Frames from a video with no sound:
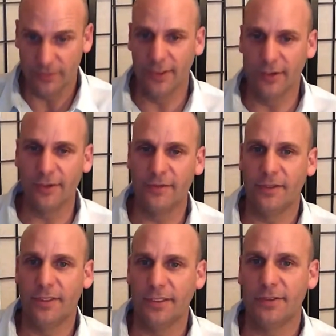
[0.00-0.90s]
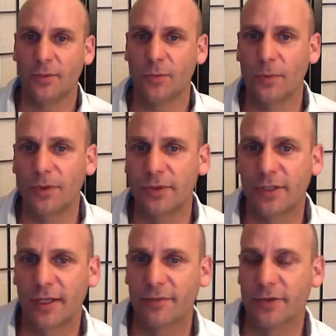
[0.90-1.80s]
you've at least got a woman who's
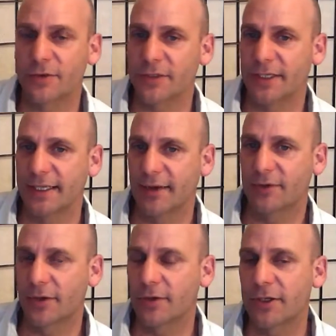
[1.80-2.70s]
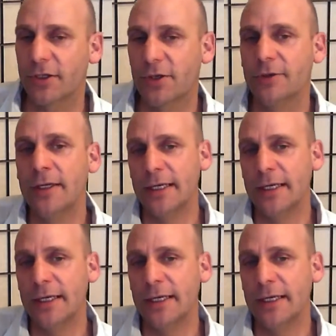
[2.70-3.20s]
kind of interested enough to look at you.